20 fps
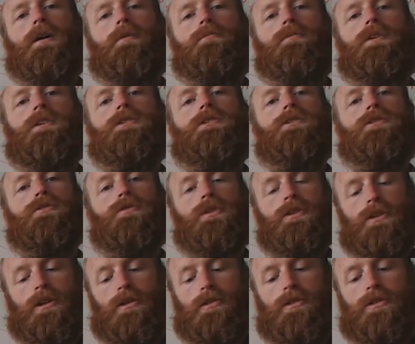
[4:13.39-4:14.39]
This is a
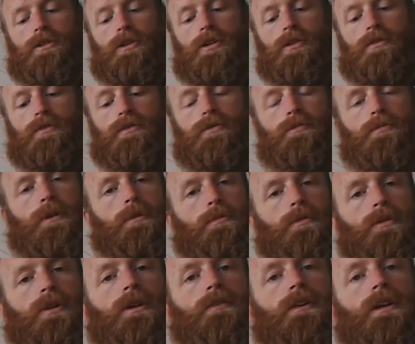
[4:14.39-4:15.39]
result of
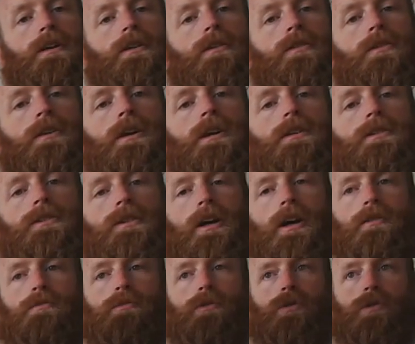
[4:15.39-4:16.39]
people living longer, so you
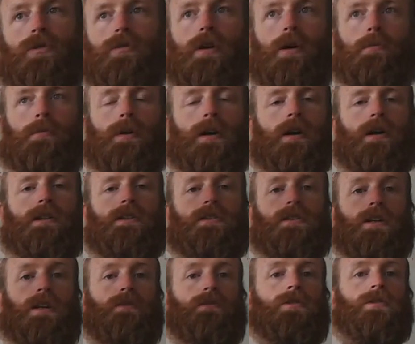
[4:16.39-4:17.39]
have more grandparents
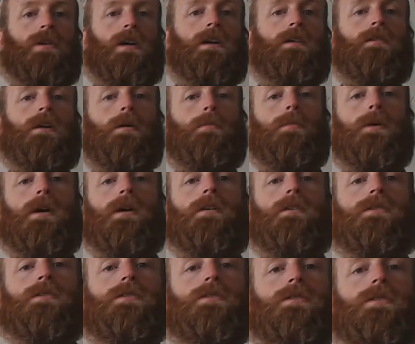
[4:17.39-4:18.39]
and even
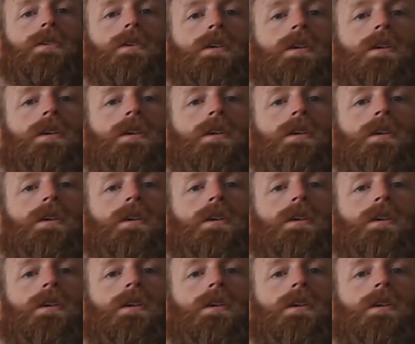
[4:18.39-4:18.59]
great-grandparents.